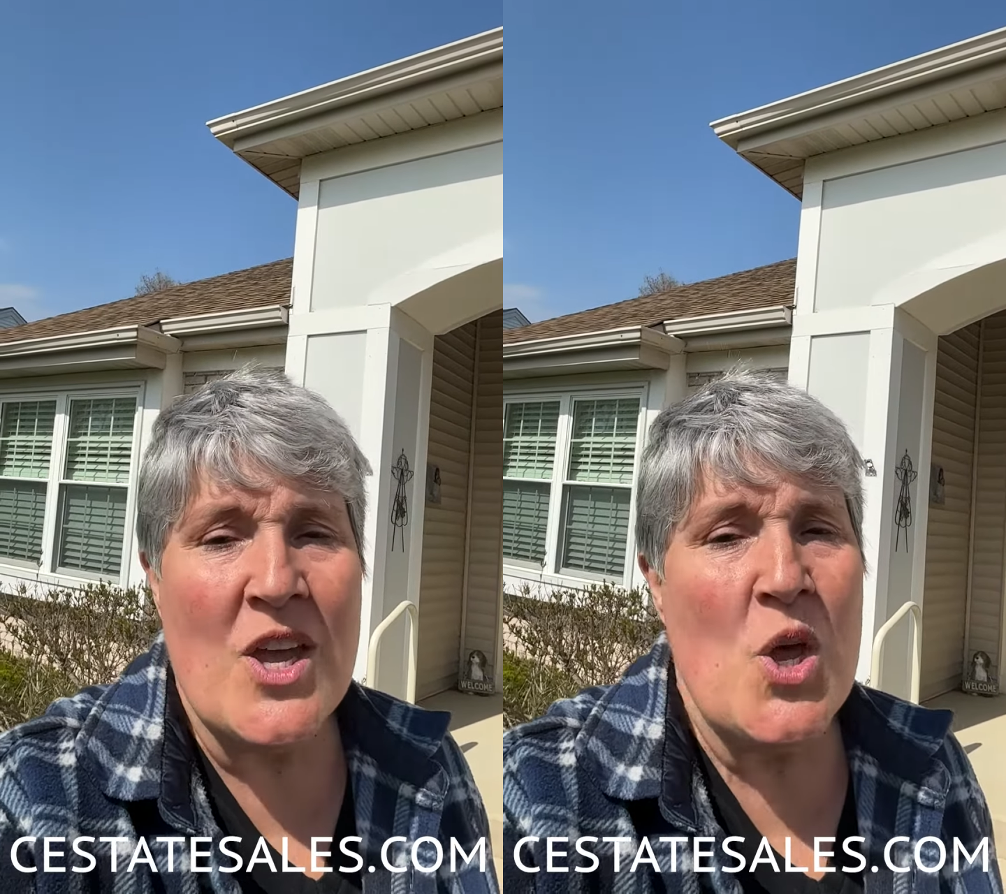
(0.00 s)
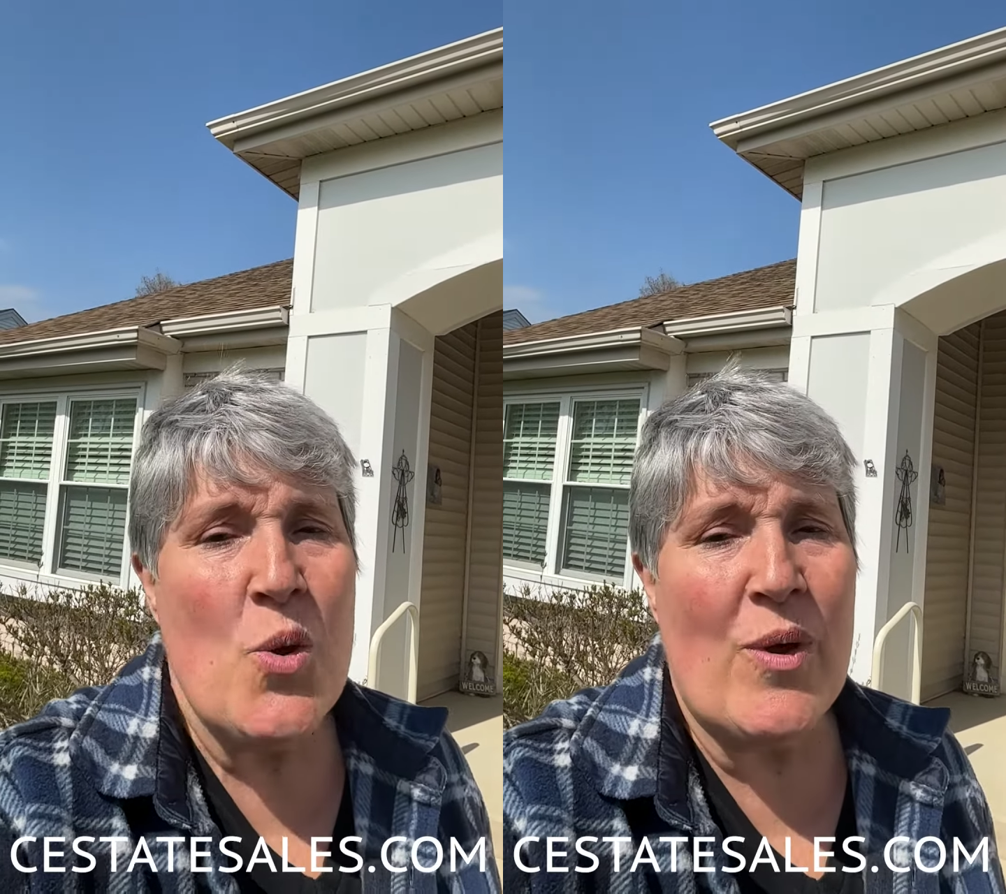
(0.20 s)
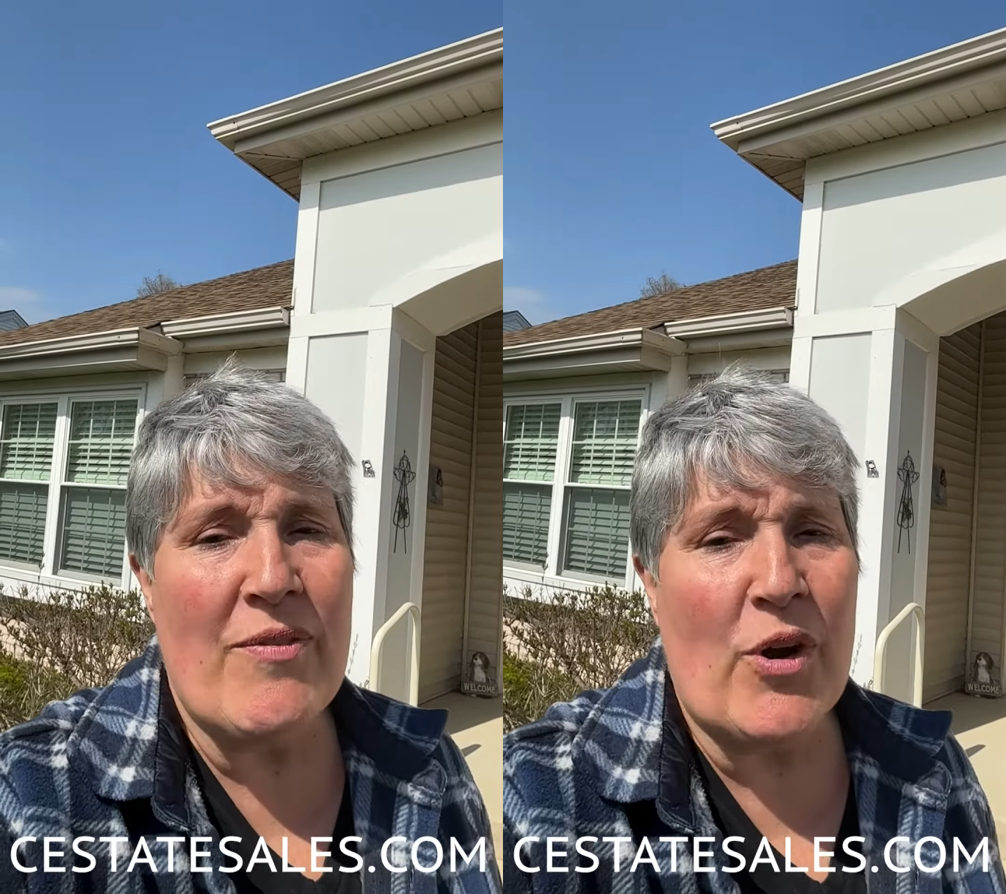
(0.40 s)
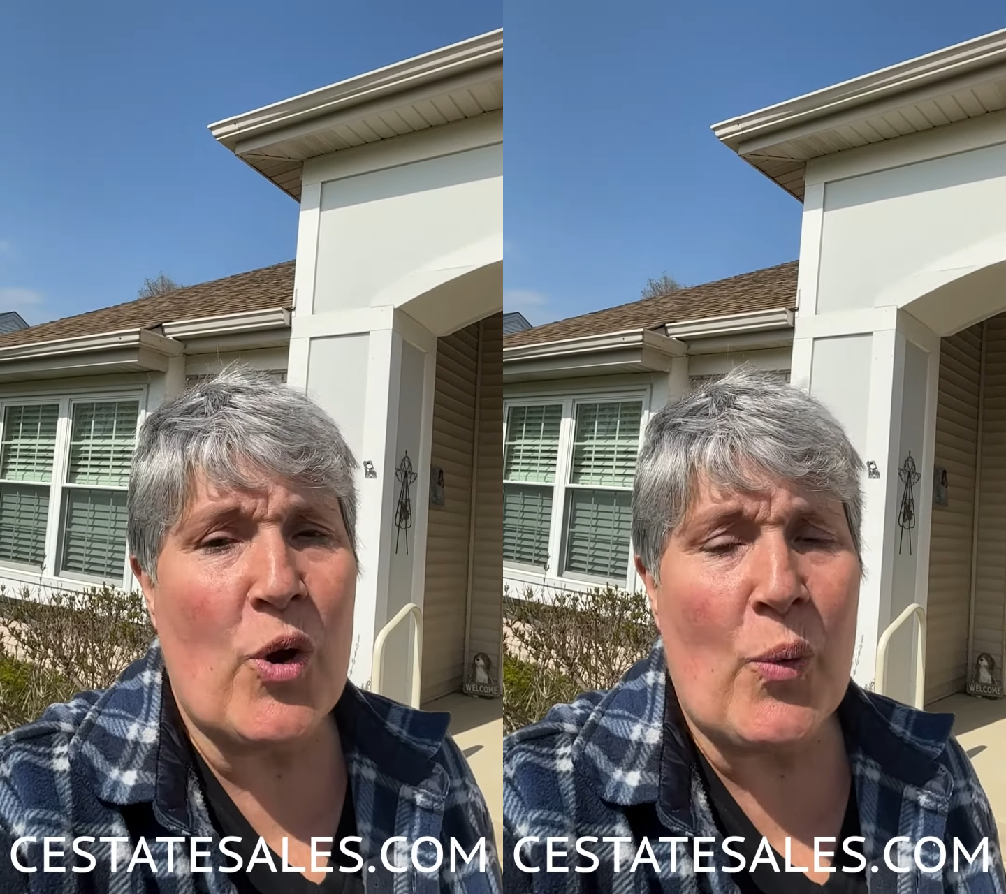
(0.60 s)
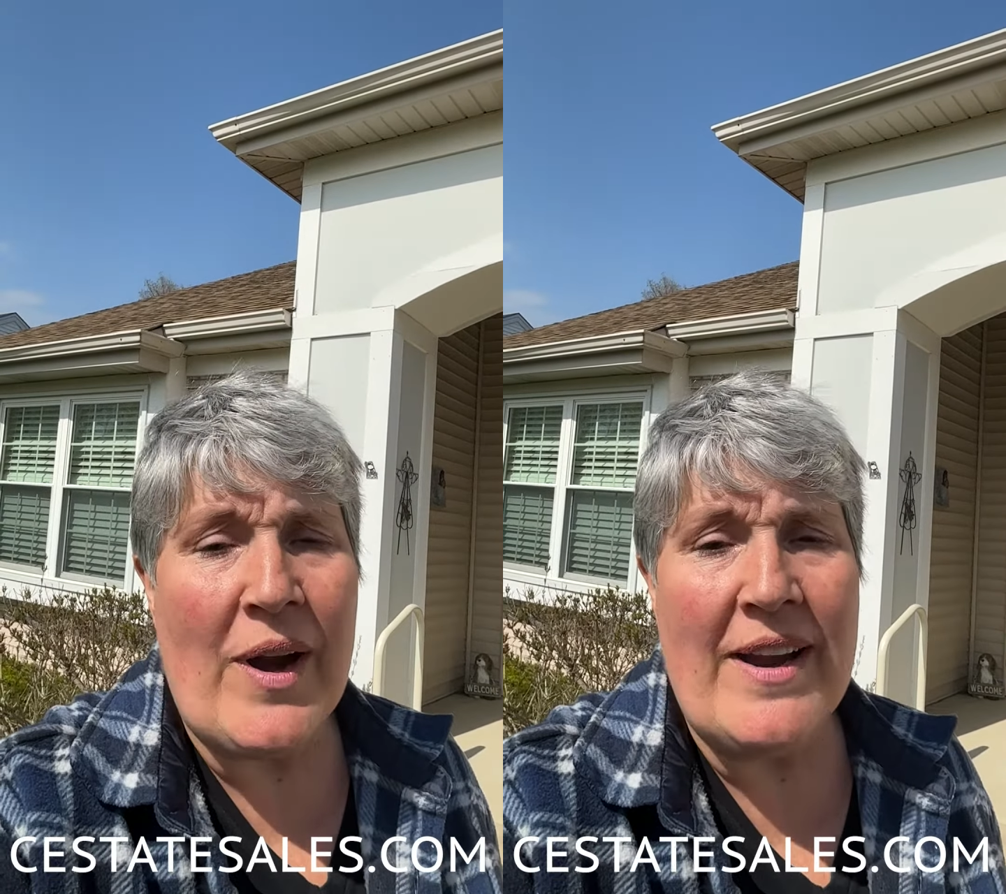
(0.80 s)
We have a
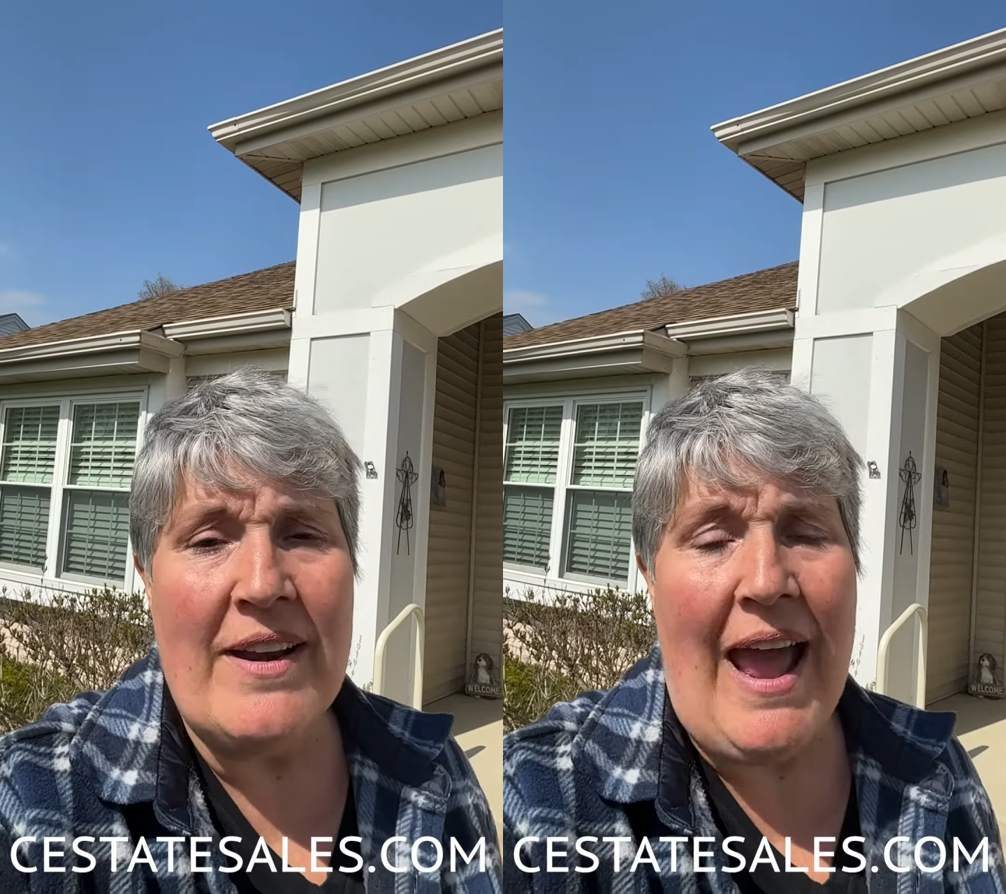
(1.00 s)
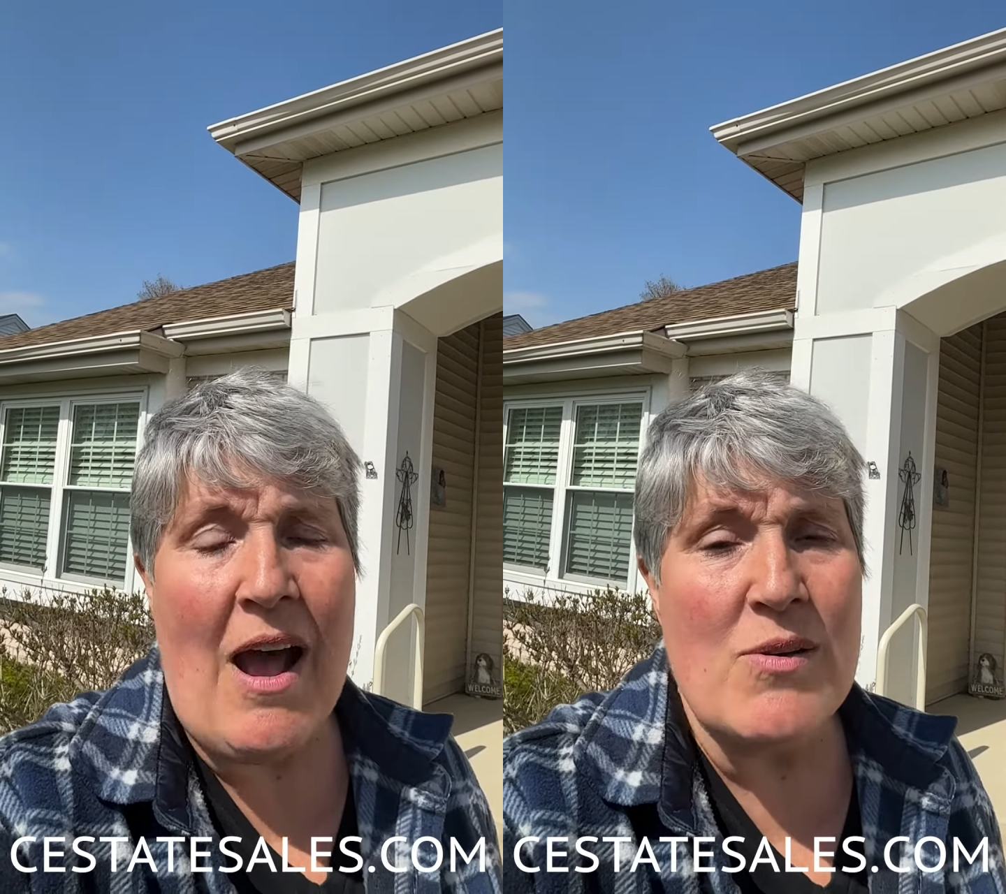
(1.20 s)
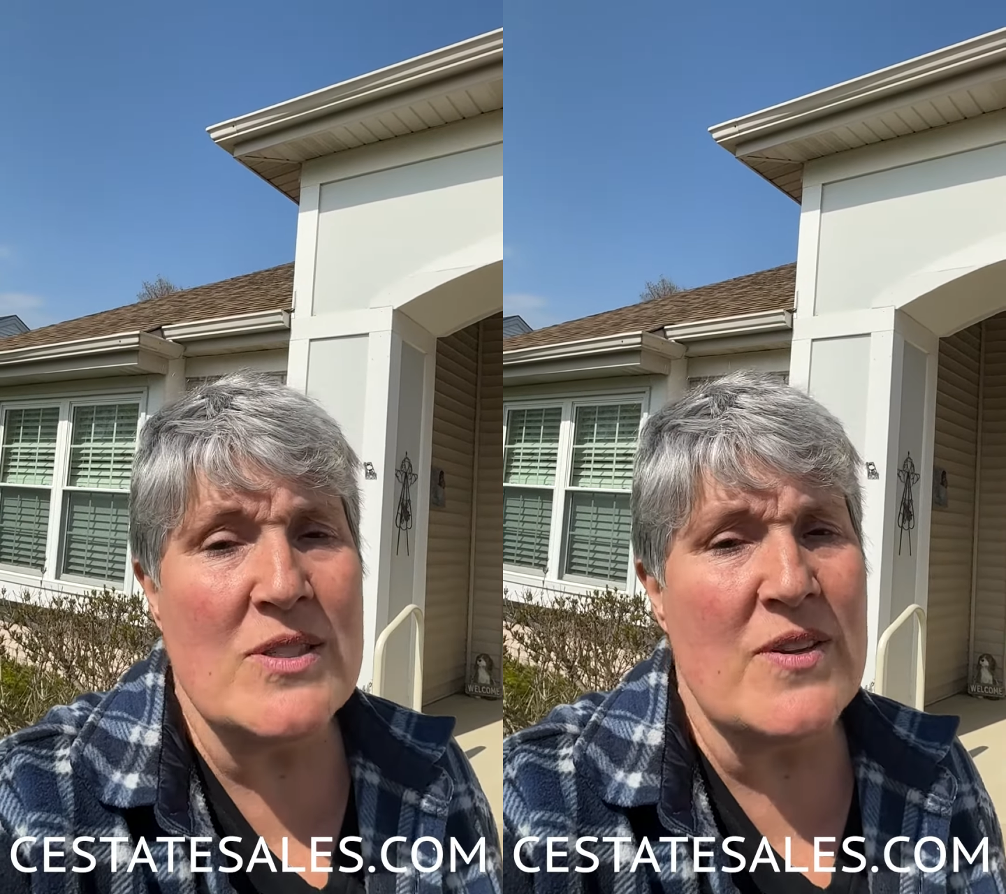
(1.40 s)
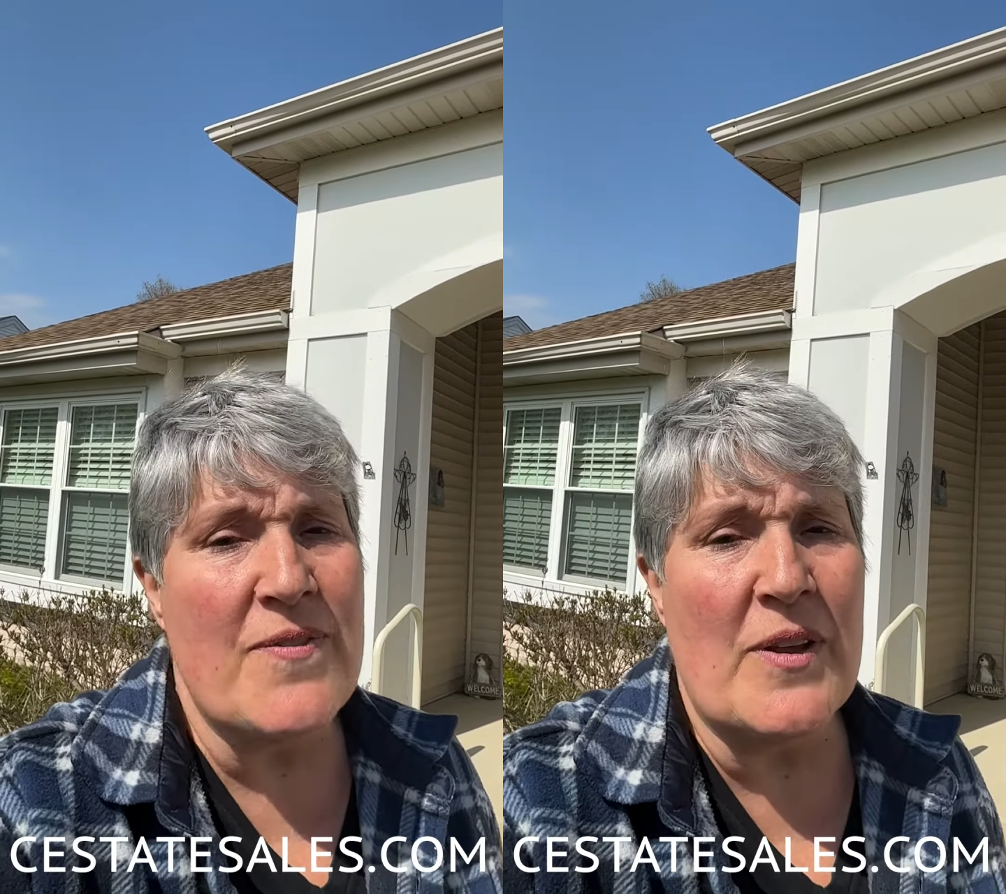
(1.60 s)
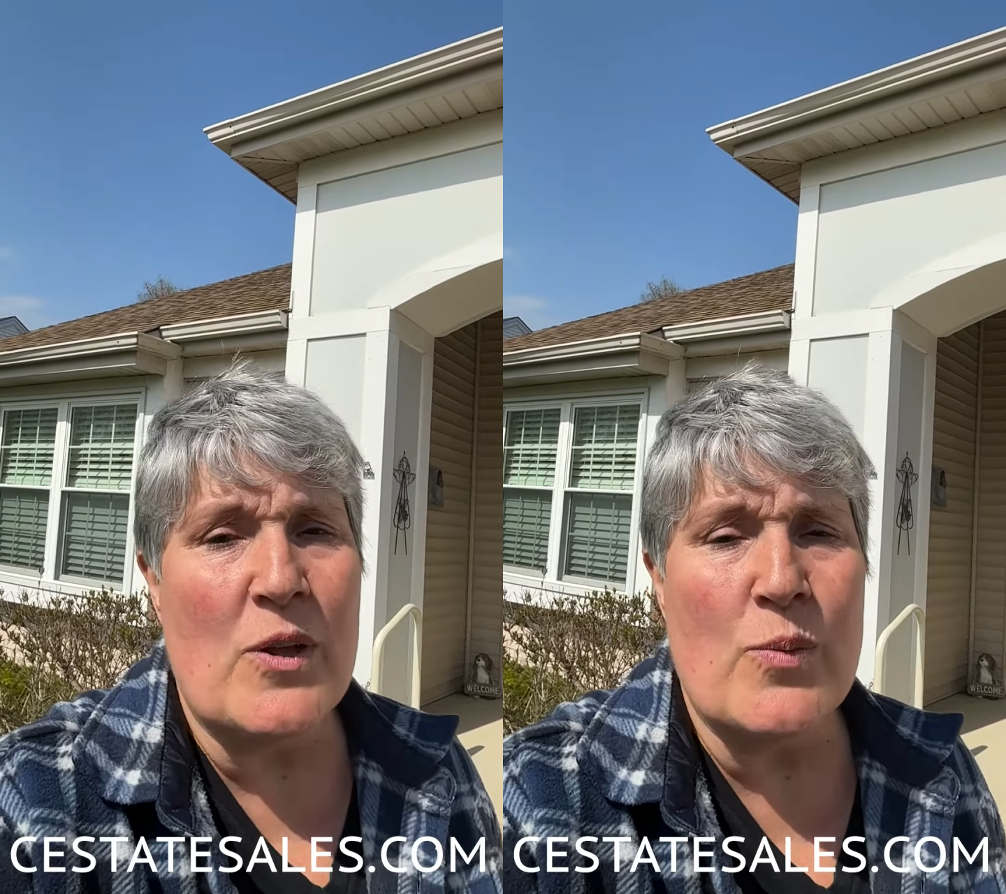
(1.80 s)
great house
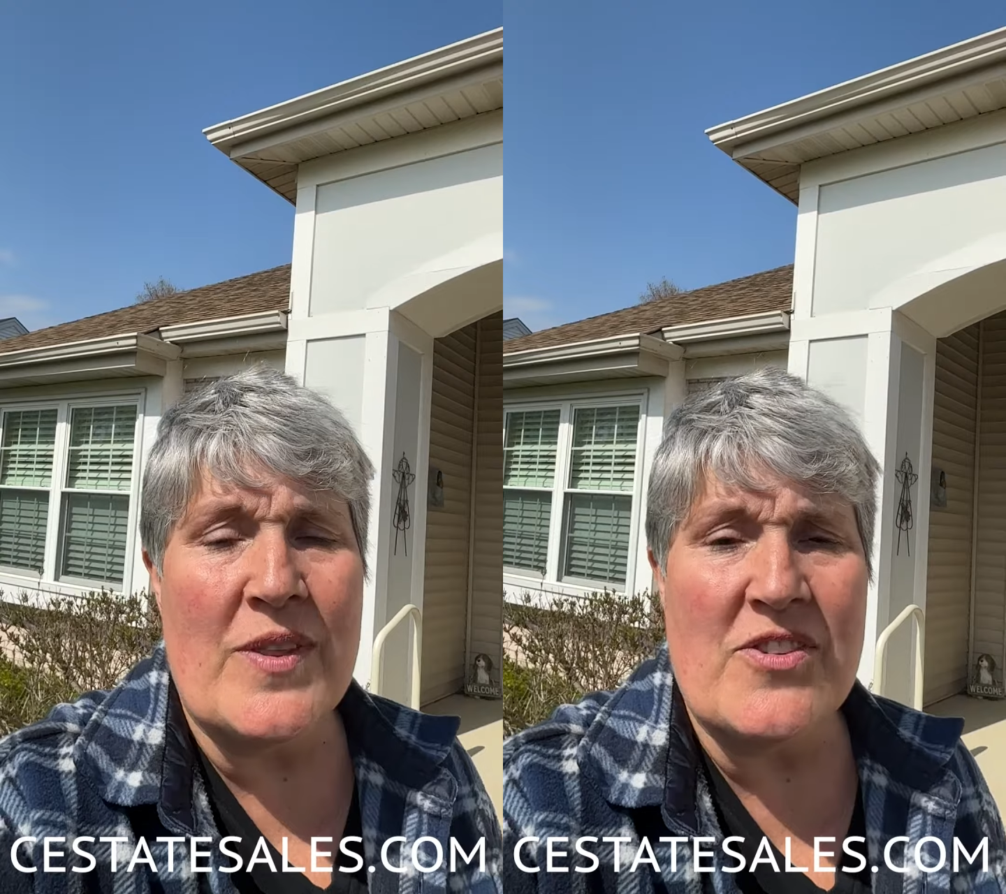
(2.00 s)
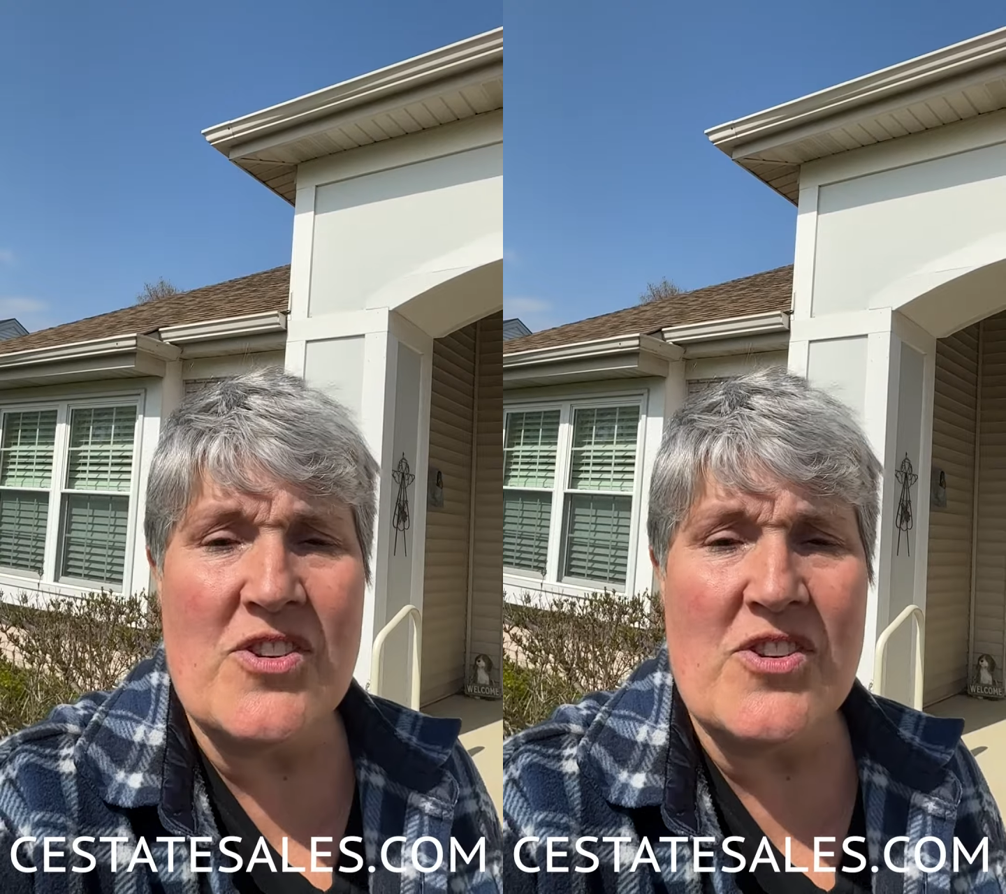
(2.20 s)
filled with just